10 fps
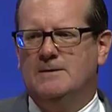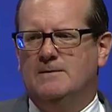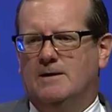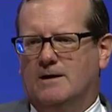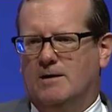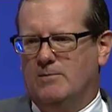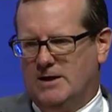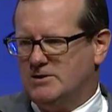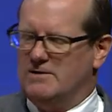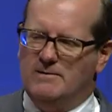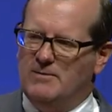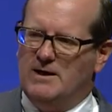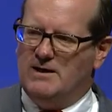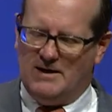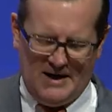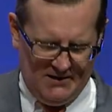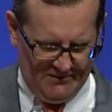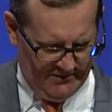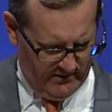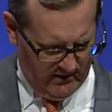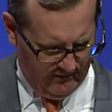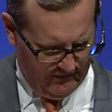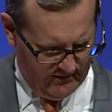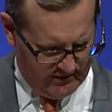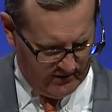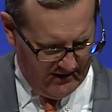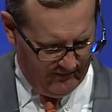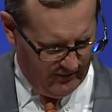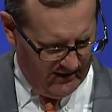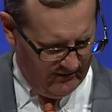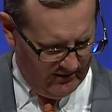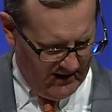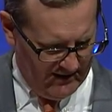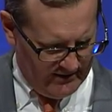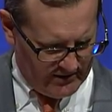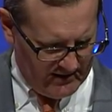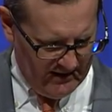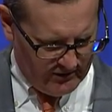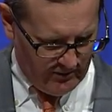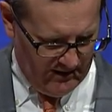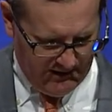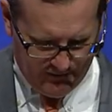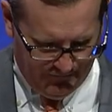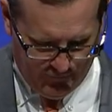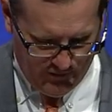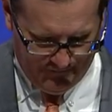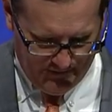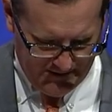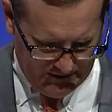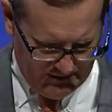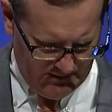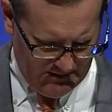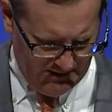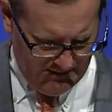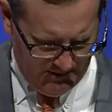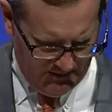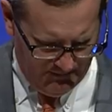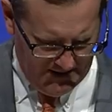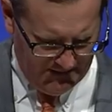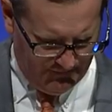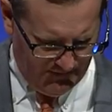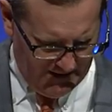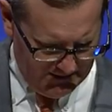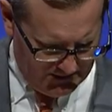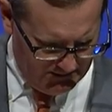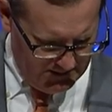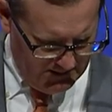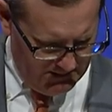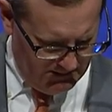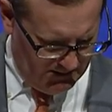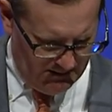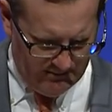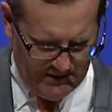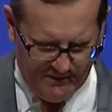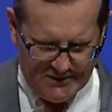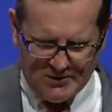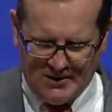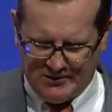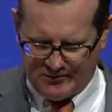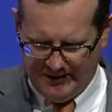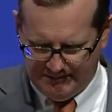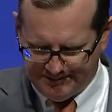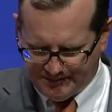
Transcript: Uh, committed to the immediate end of slavery in the United States, really at the forefront um, of that fight um, in this country.